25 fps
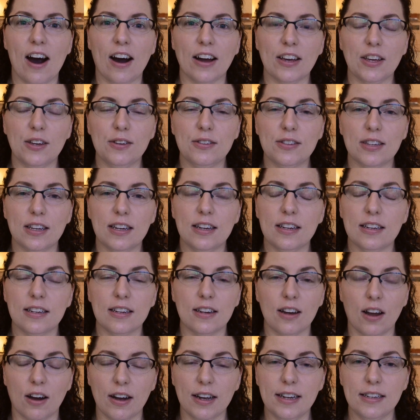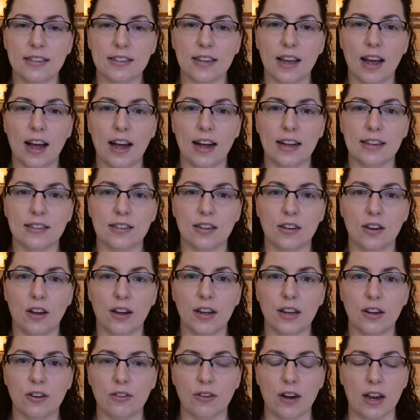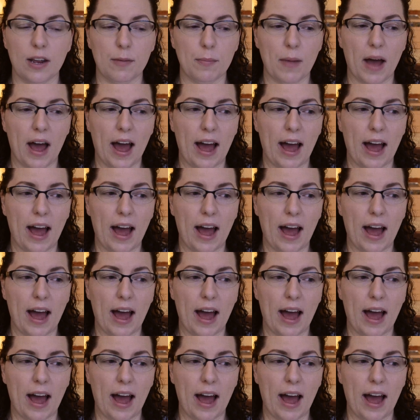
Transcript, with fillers: I use it at night as a night cream